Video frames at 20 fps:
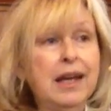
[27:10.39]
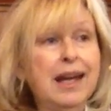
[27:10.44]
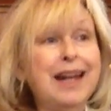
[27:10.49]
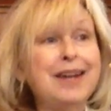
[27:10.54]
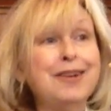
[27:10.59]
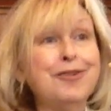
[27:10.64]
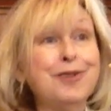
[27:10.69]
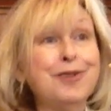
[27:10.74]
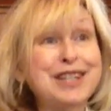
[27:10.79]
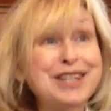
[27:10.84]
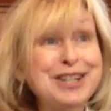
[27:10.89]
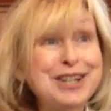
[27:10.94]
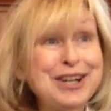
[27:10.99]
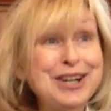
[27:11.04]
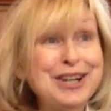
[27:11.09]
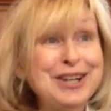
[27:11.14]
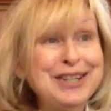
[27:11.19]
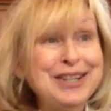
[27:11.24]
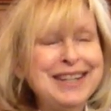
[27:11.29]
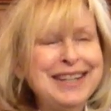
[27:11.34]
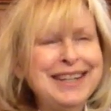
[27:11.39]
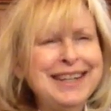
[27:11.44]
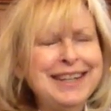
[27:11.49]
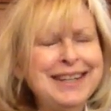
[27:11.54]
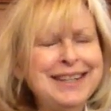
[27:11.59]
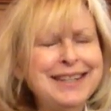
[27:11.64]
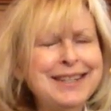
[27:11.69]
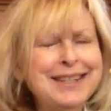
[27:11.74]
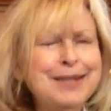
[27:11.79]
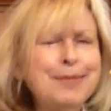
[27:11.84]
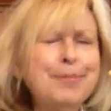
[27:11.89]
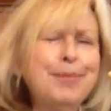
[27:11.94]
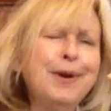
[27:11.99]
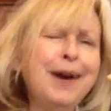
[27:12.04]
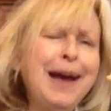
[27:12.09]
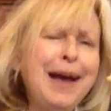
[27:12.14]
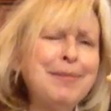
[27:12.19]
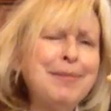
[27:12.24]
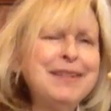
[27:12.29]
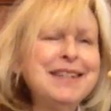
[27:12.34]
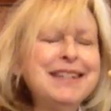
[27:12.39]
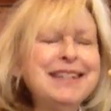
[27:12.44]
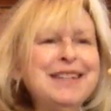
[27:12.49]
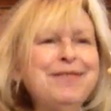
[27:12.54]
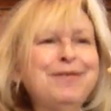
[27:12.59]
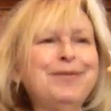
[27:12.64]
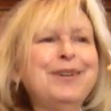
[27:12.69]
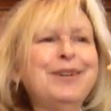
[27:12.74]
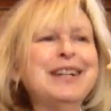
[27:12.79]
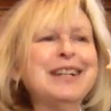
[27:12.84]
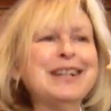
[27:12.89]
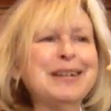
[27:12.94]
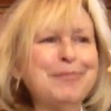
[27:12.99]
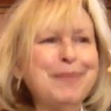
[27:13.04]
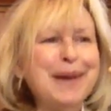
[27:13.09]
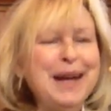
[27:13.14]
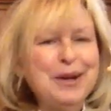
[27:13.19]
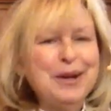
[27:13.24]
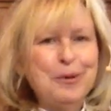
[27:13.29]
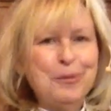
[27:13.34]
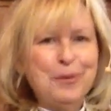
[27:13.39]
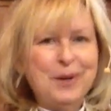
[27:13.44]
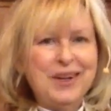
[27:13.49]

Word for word: and return to perhaps a different and better